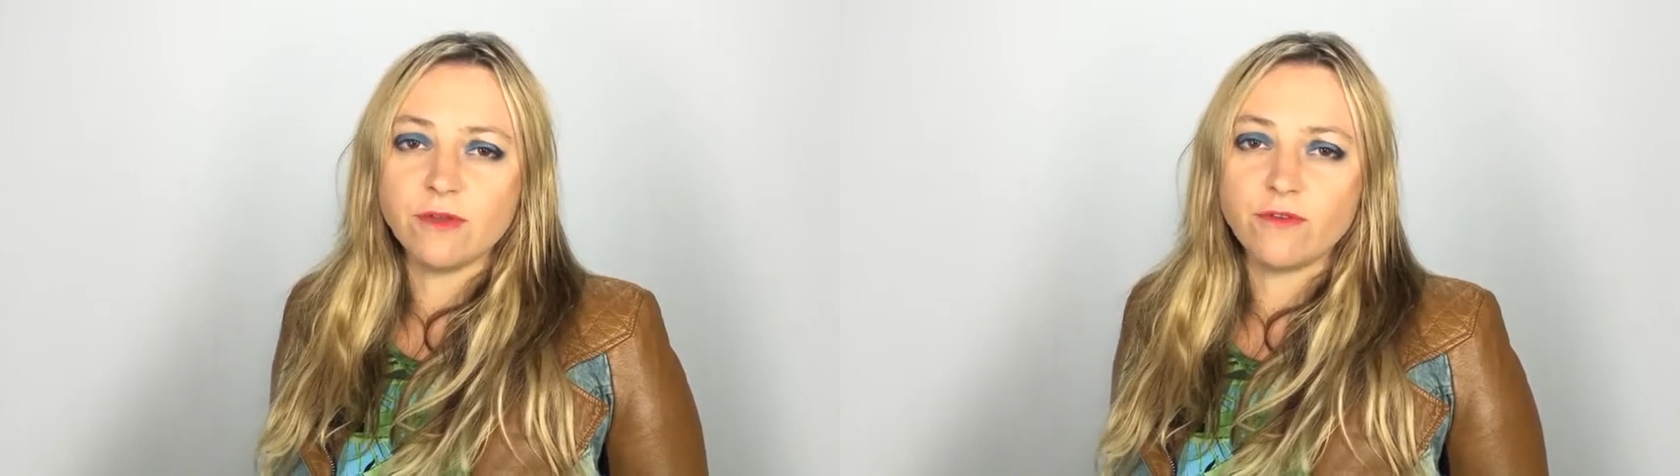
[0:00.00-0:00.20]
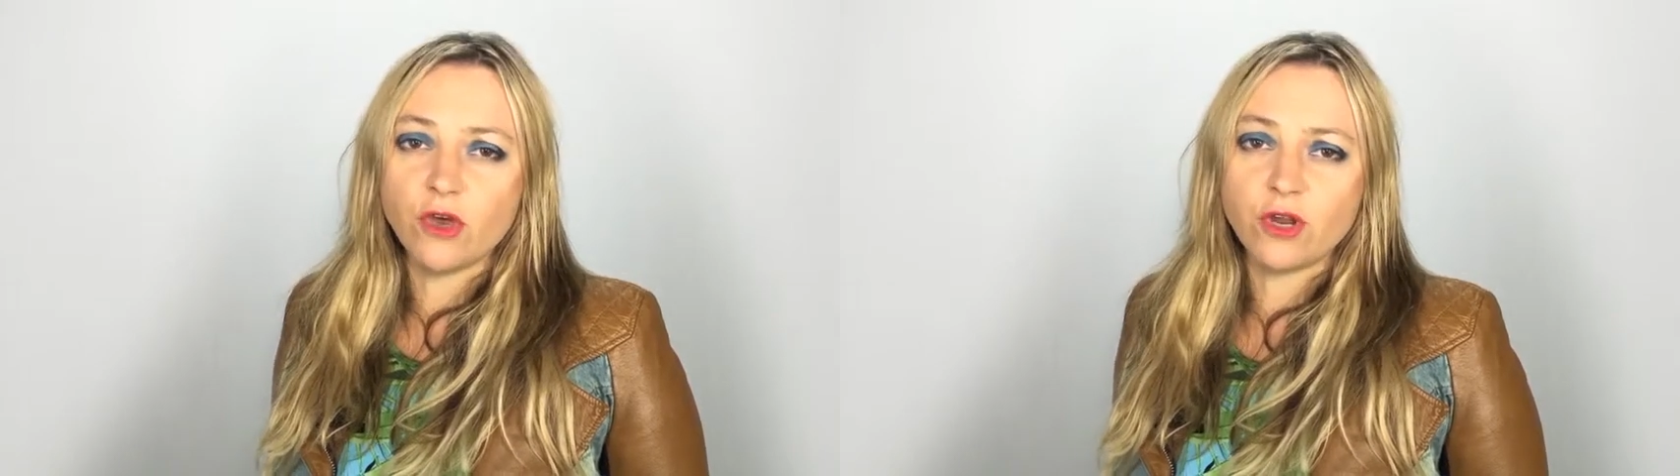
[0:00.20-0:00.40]

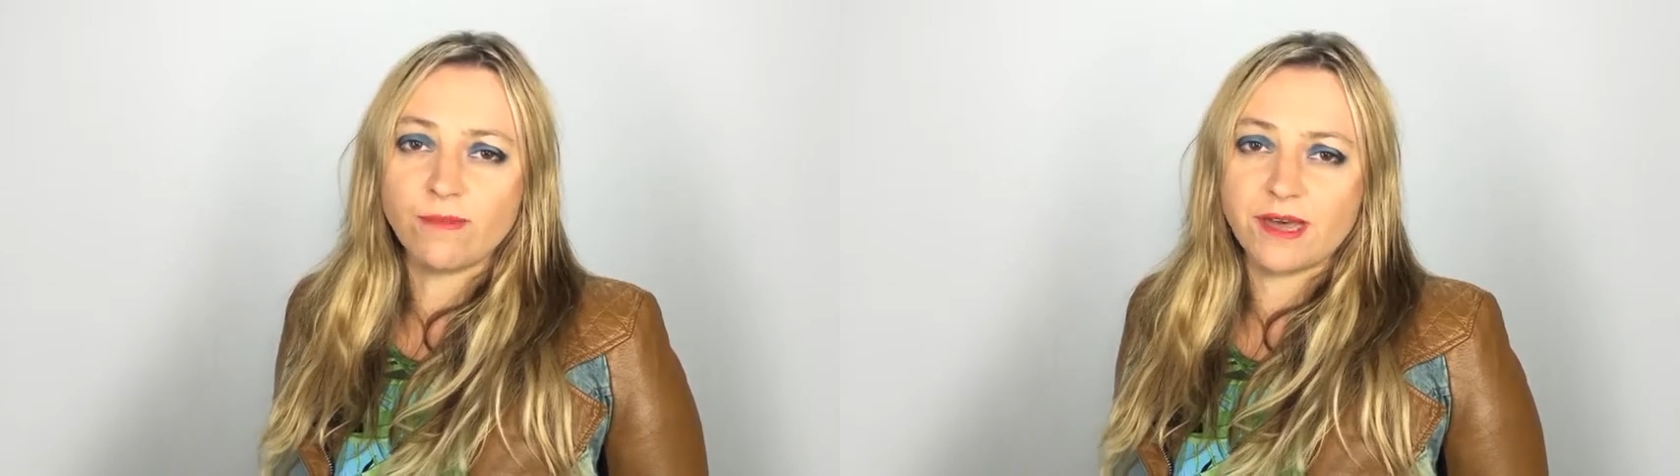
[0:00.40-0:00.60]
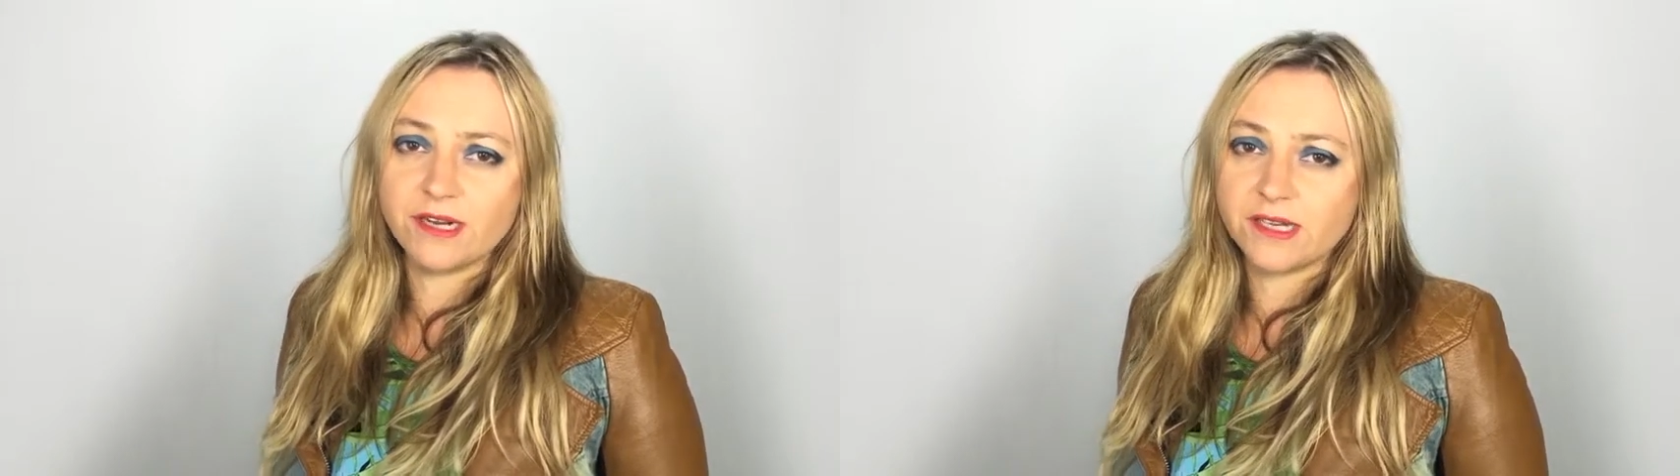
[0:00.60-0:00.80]
you've heard
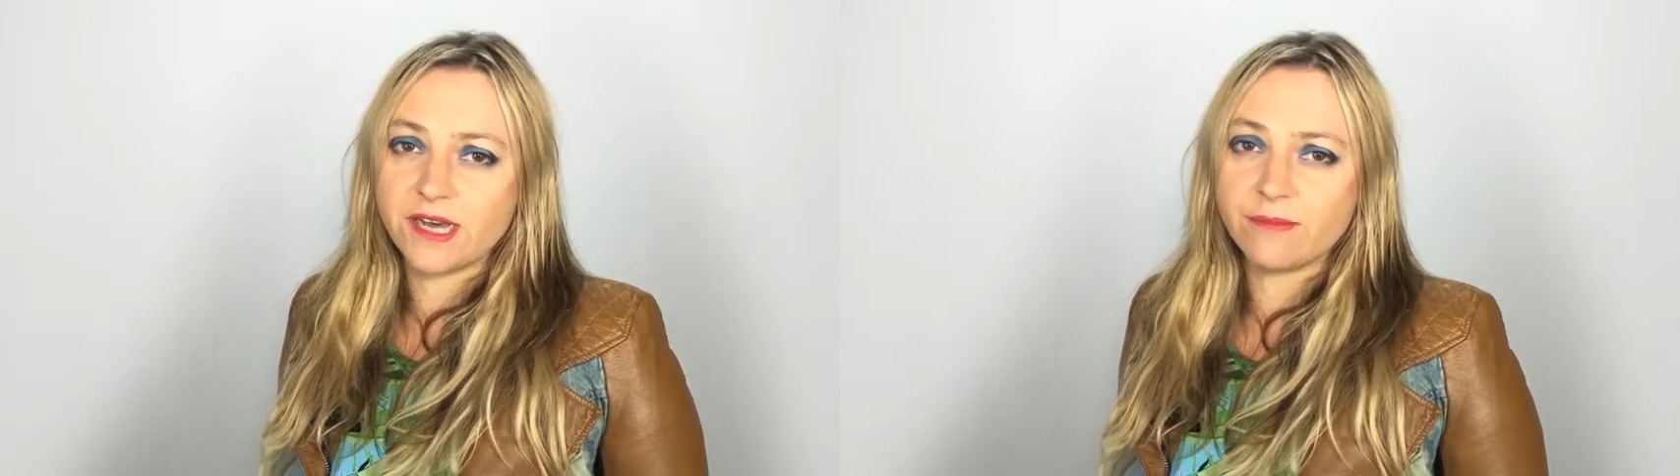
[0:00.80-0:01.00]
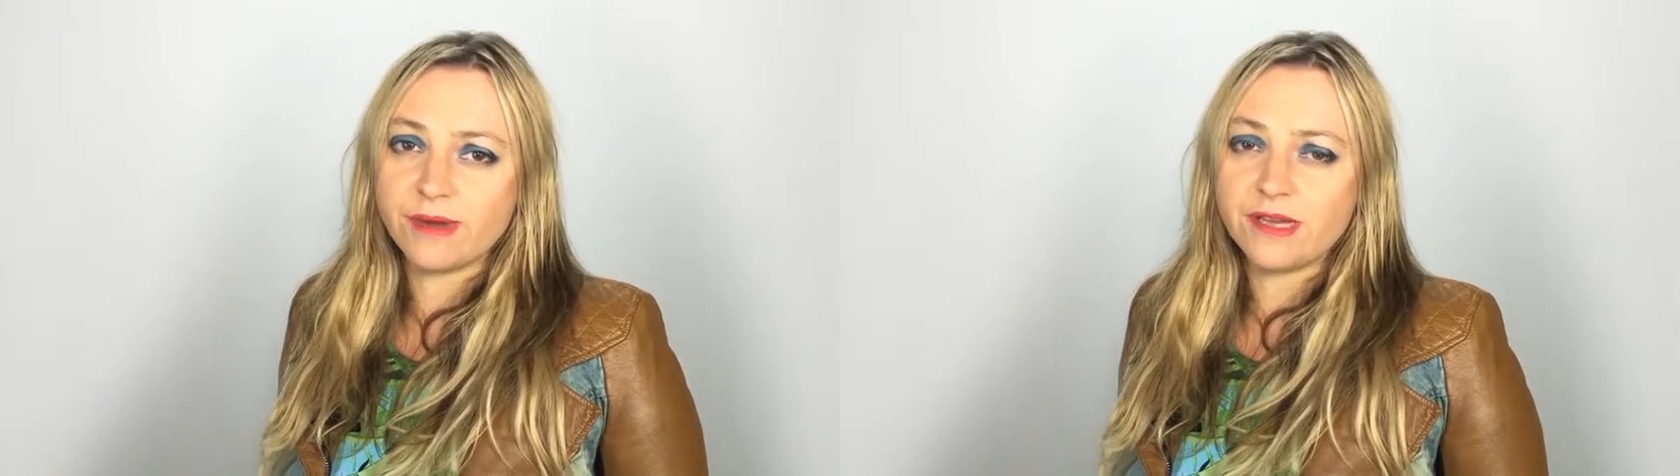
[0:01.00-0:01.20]
about a
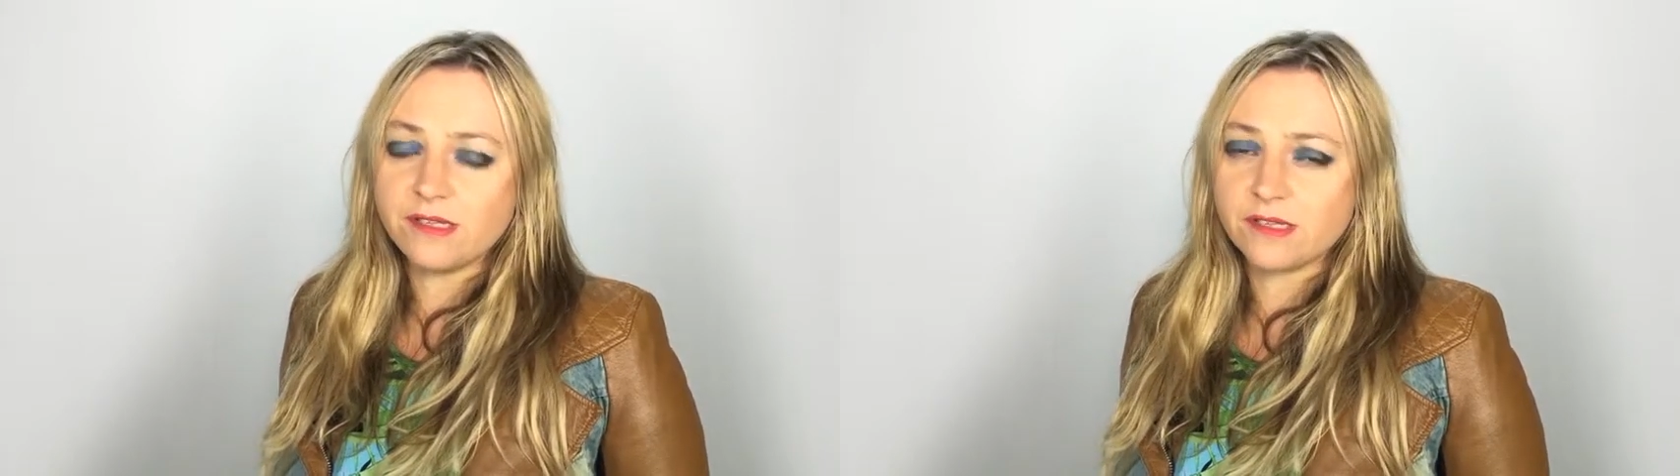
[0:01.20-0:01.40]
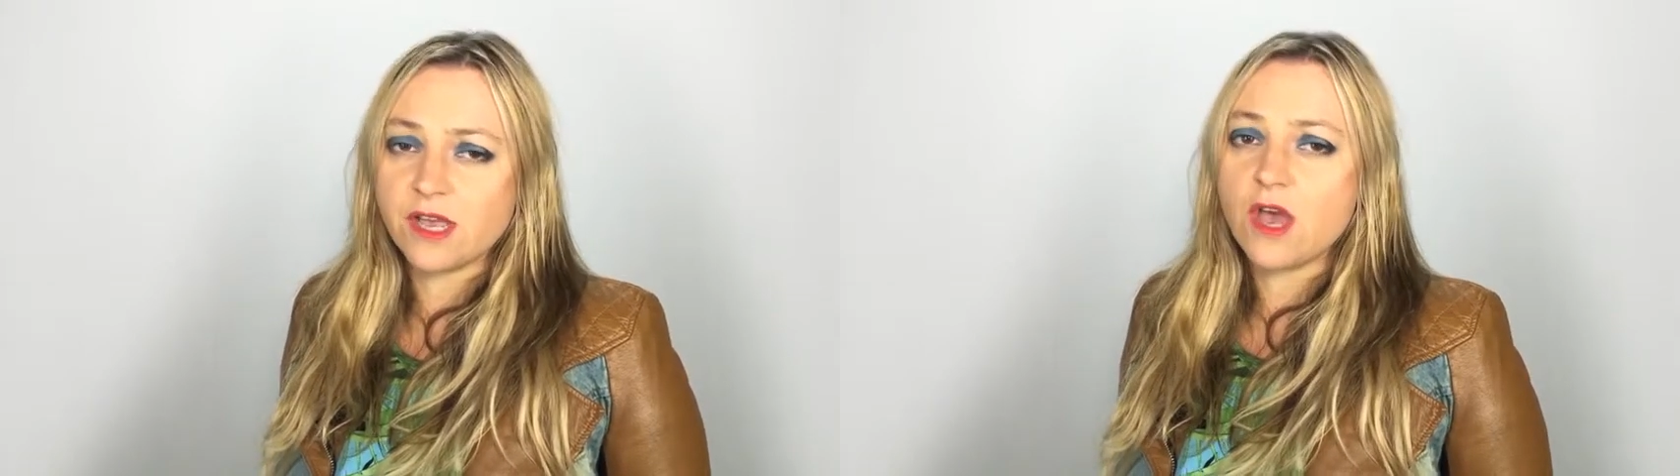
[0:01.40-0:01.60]

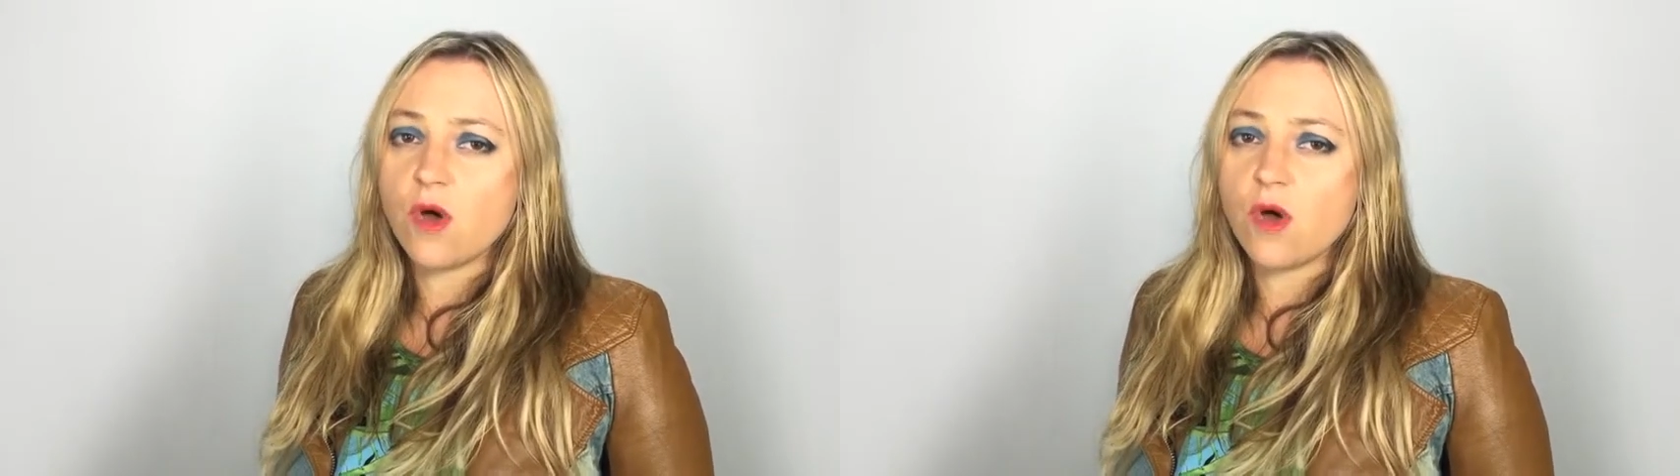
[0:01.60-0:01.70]
database,